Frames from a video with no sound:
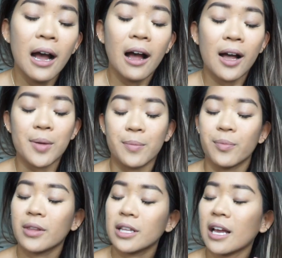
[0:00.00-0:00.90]

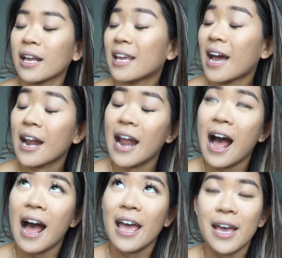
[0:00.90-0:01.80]
Again,
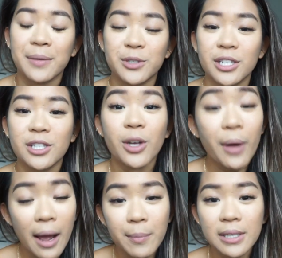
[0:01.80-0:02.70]
I am just so
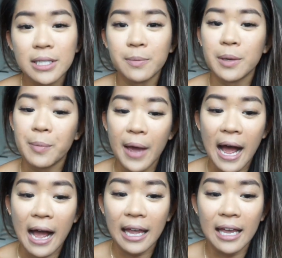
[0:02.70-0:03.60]
happy to be
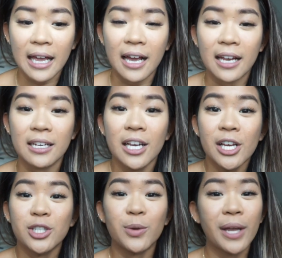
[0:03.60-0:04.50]
back and
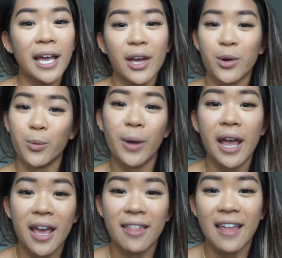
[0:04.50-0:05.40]
doing it in a
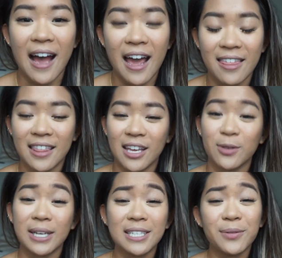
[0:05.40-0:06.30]
way that I think that you
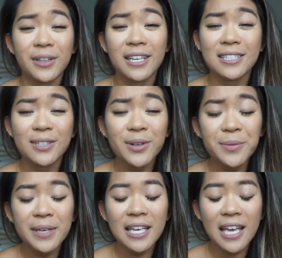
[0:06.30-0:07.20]
guys can really get to know
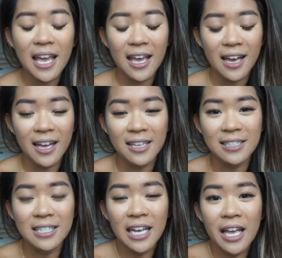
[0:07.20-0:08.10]
me
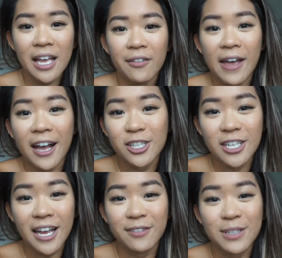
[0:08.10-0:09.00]
and actually
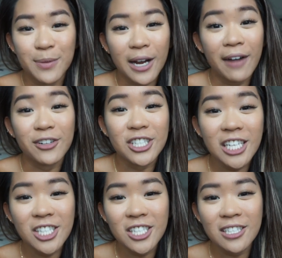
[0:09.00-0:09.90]
have deeper
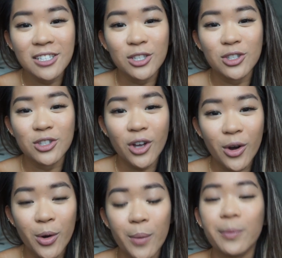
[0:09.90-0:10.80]
conversations.
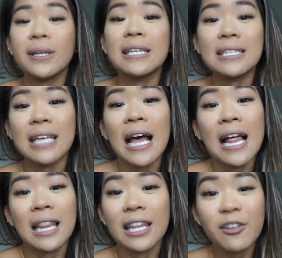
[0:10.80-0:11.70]
So please
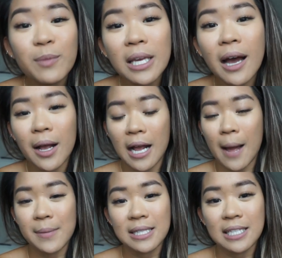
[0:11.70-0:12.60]
leave me
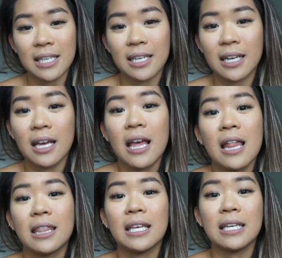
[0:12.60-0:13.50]
comments in
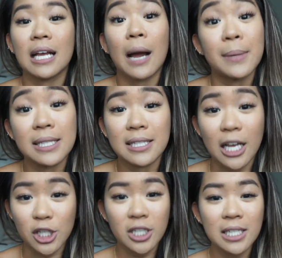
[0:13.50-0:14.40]
the comments
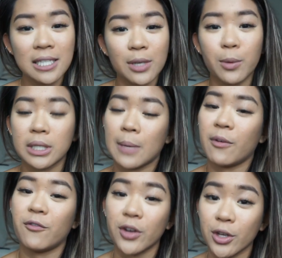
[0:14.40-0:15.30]
section to see what type
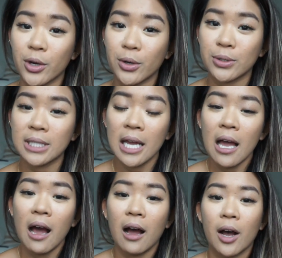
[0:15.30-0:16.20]
of videos
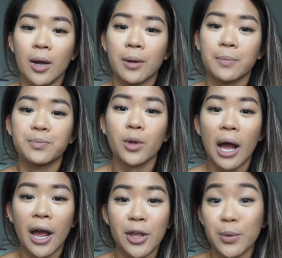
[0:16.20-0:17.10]

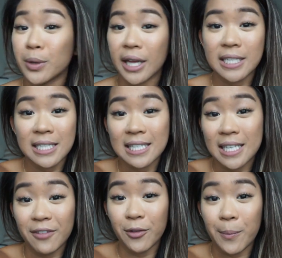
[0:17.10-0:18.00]
you would like to
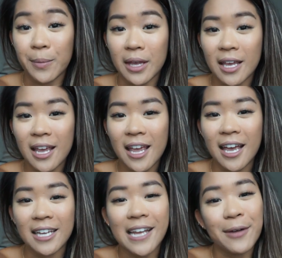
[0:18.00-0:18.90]
see from me,
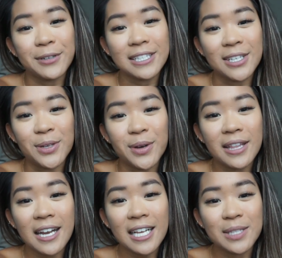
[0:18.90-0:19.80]
and I will see you in
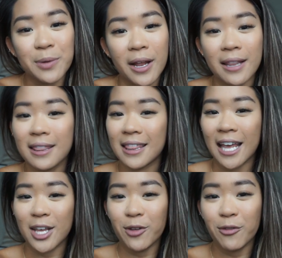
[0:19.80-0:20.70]
the next one.
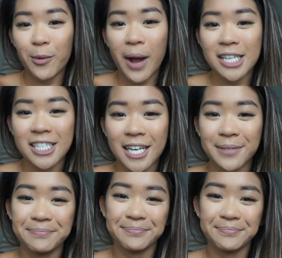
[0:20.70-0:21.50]
Thank you for watching.